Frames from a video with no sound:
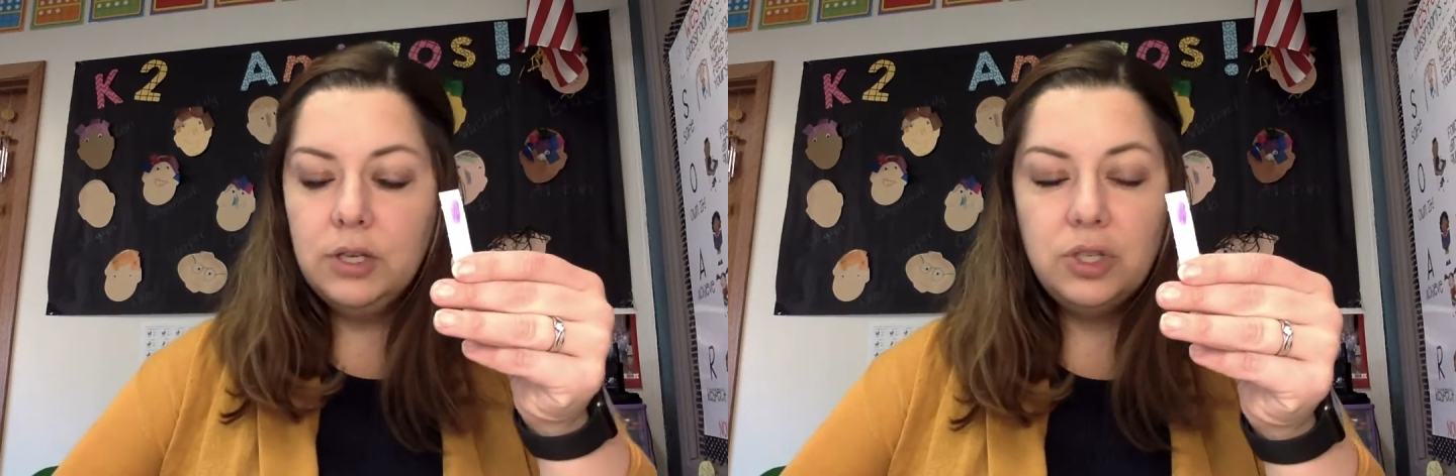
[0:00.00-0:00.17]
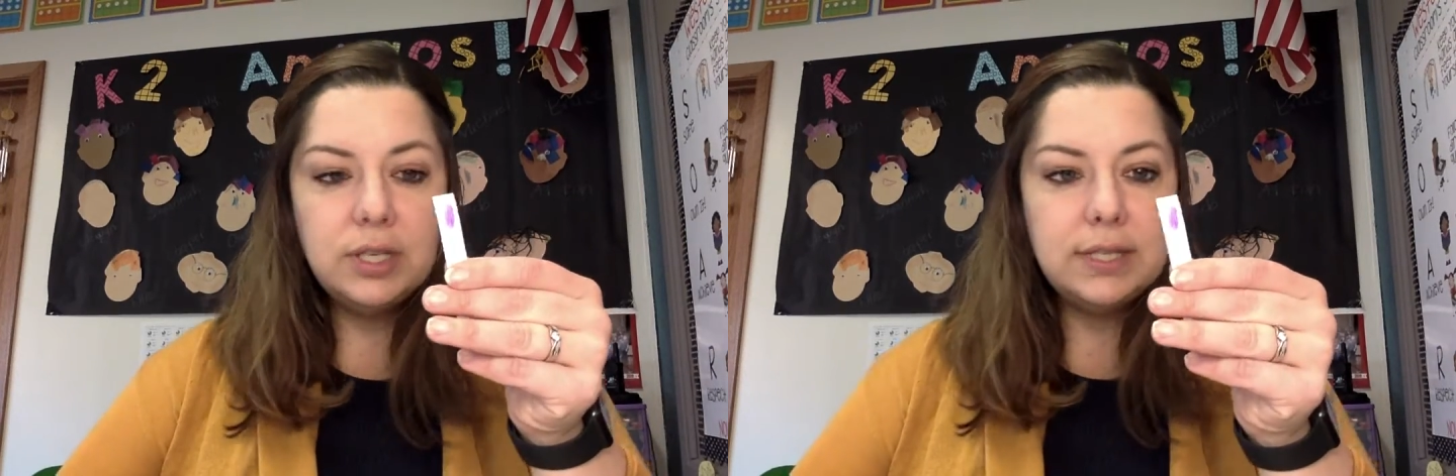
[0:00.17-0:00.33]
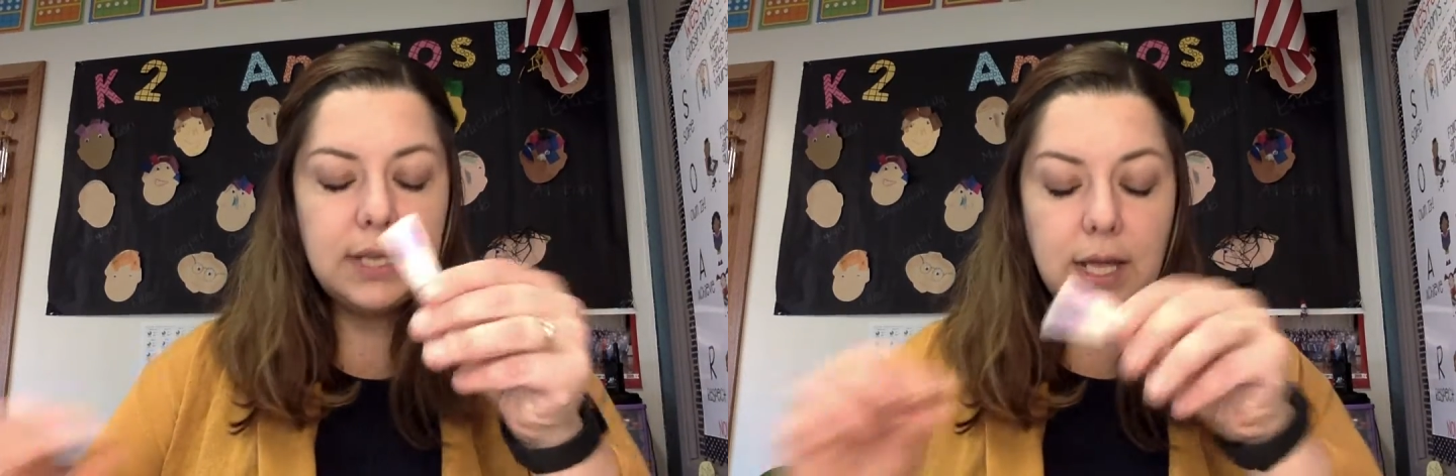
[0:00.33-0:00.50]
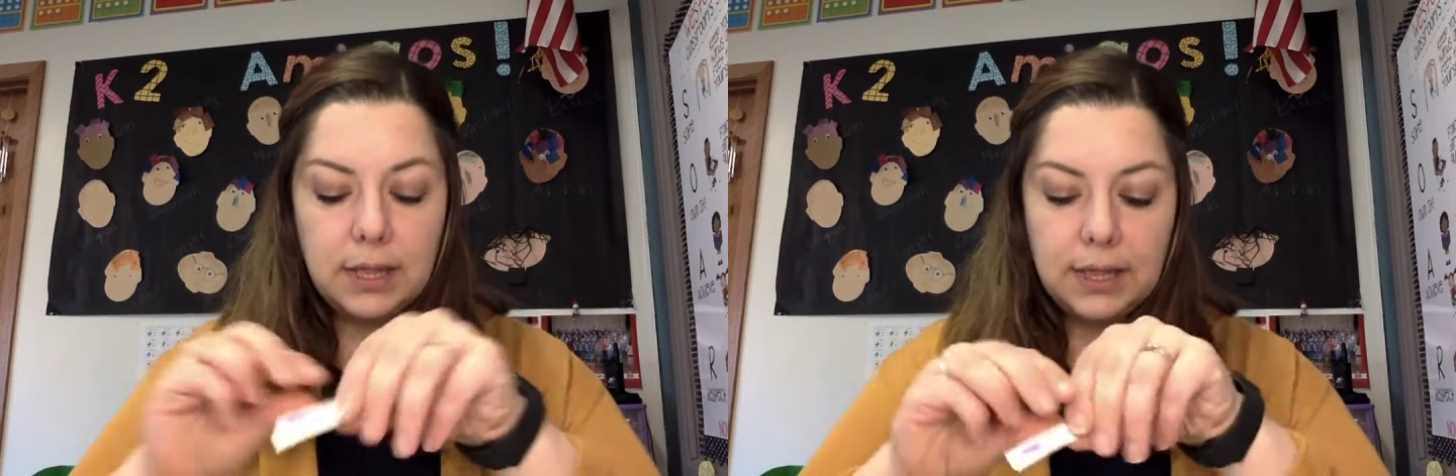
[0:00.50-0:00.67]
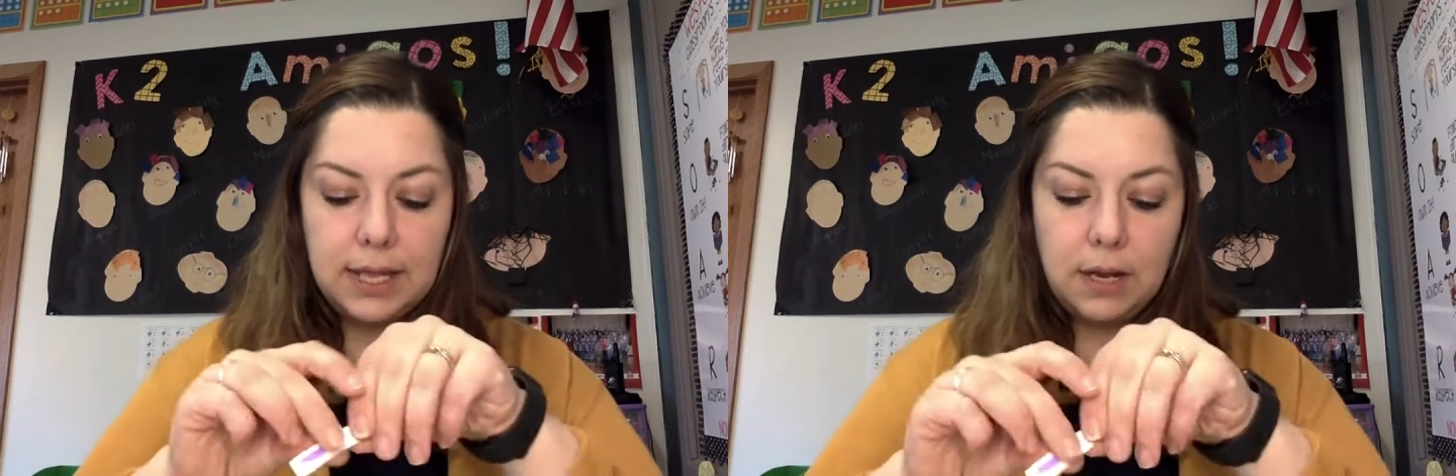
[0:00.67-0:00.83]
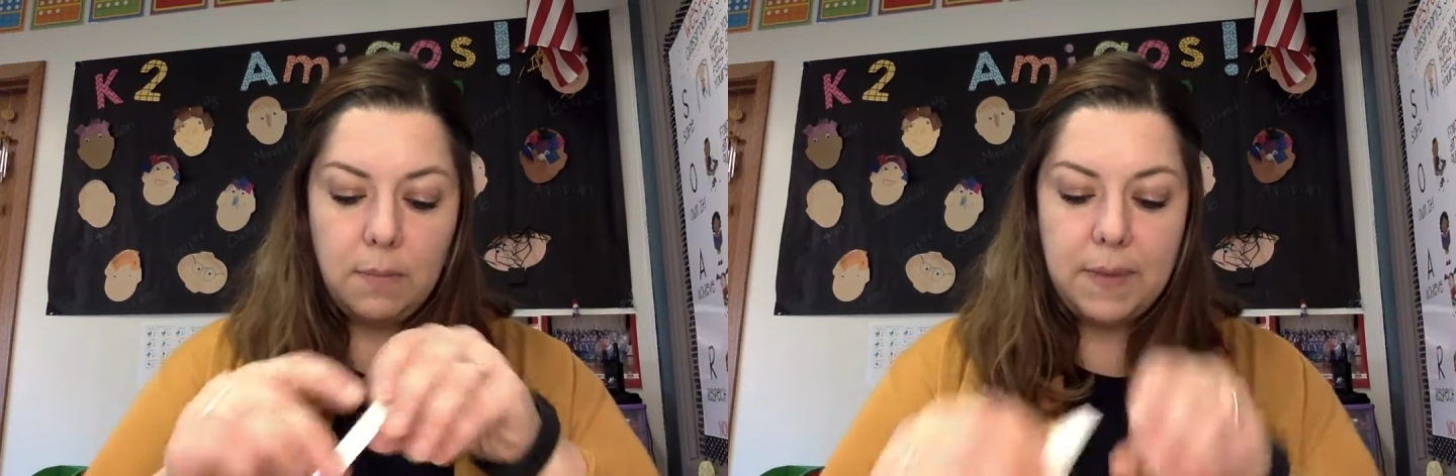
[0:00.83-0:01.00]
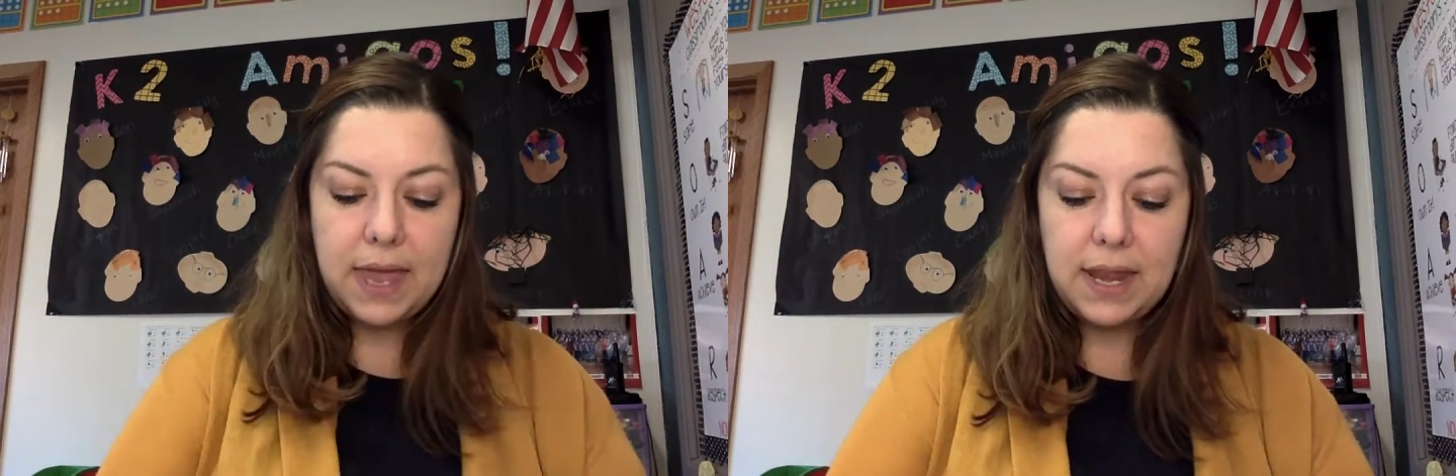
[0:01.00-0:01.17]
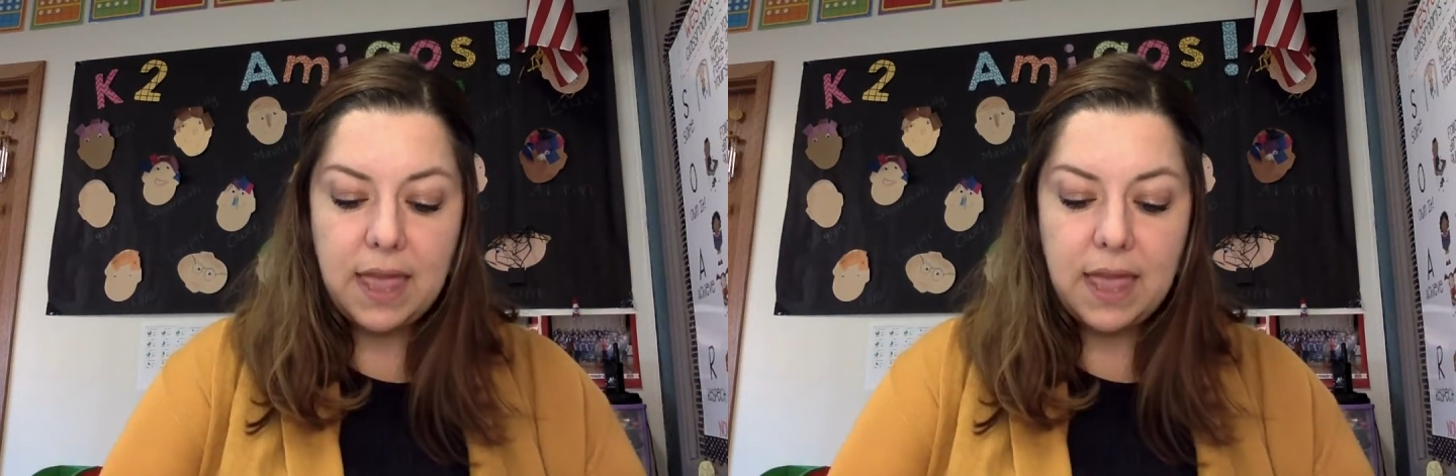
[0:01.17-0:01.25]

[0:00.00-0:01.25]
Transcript: Just a little bit.